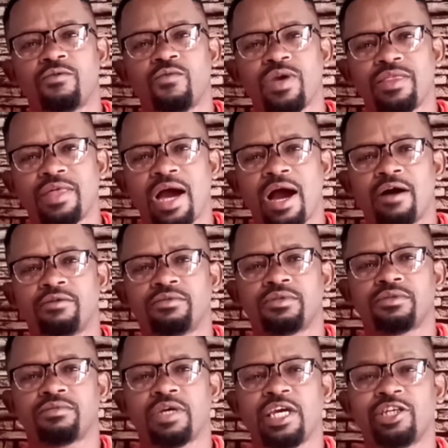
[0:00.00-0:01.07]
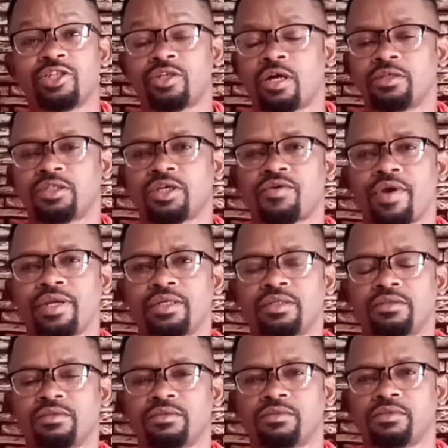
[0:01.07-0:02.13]
without a sunscreen,
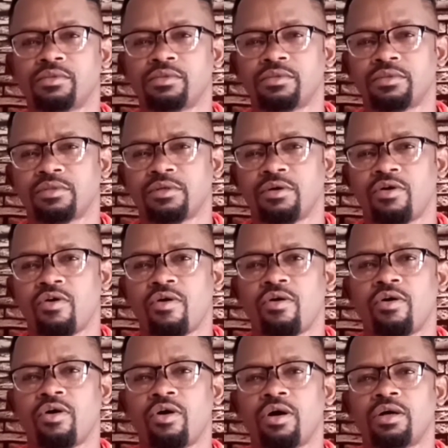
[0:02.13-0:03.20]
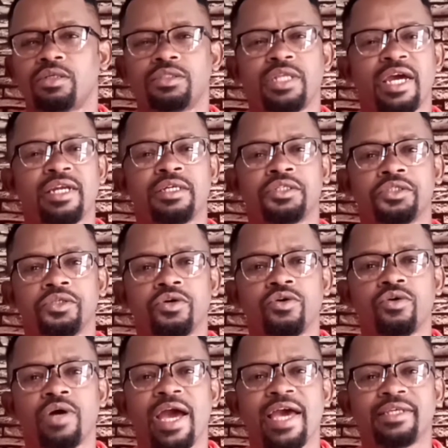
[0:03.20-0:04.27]
or there is
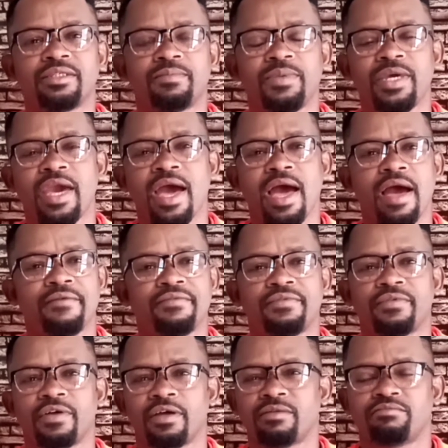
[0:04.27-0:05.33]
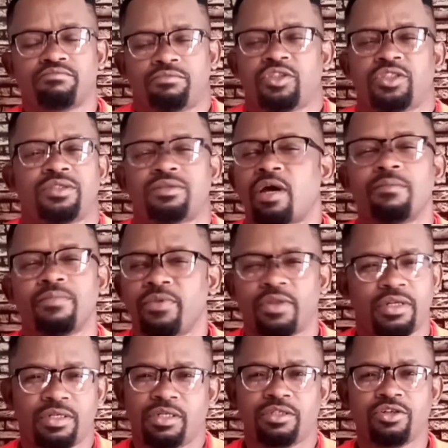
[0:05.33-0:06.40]
no SPF
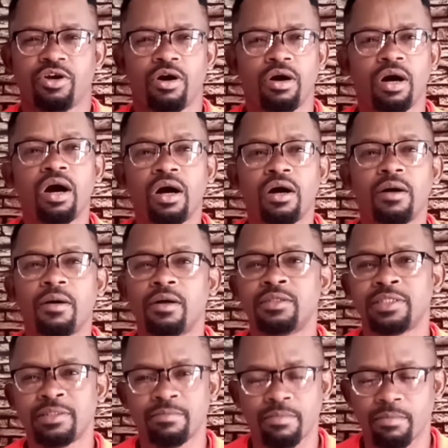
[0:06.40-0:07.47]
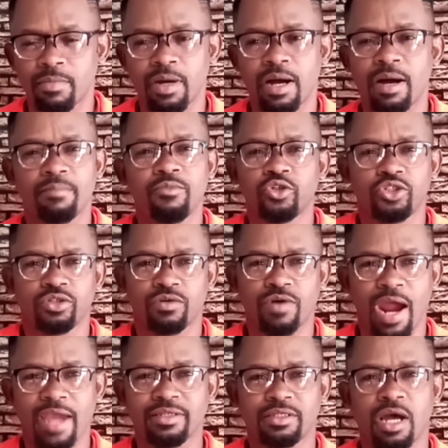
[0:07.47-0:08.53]
something in your
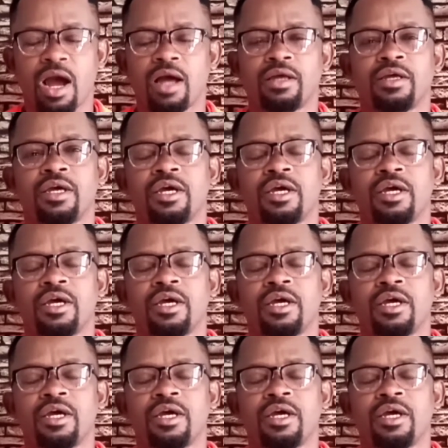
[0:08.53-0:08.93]
moisturizer,